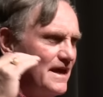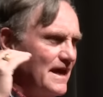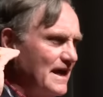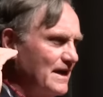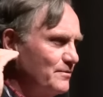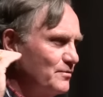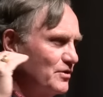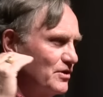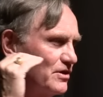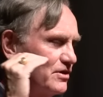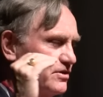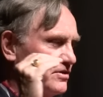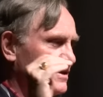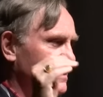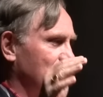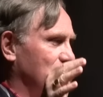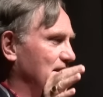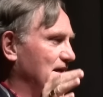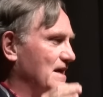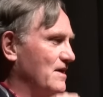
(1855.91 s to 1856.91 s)
And we're
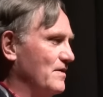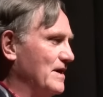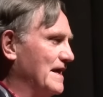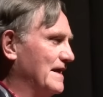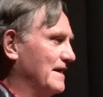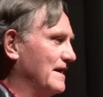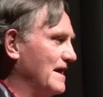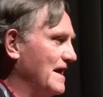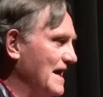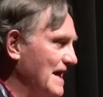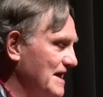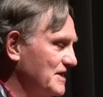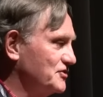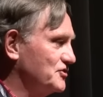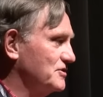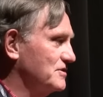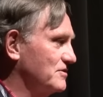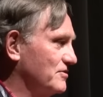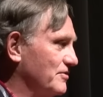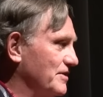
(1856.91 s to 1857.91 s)
looking now at an
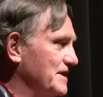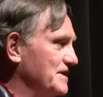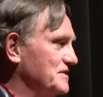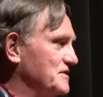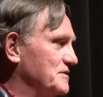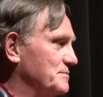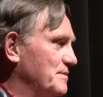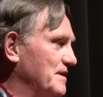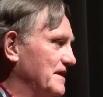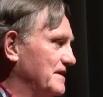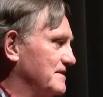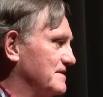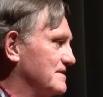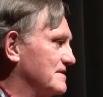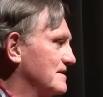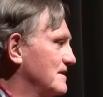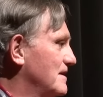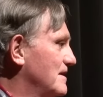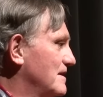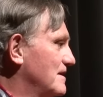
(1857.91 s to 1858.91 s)
ashen gray
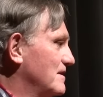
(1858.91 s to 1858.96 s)
space,